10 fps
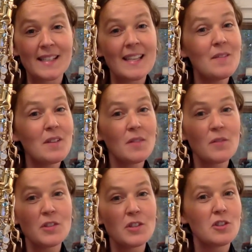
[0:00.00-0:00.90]
even if
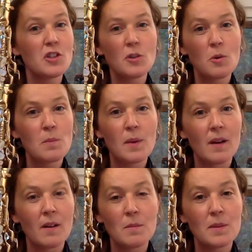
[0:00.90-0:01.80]
it's just a short
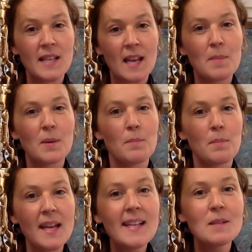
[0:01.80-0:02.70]
period per day, but
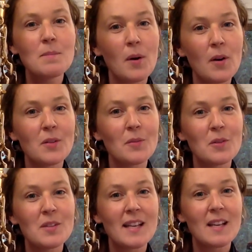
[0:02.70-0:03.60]
make it part of your
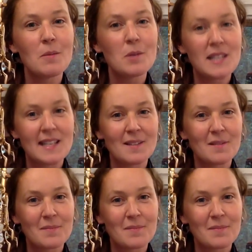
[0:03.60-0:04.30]
daily routine.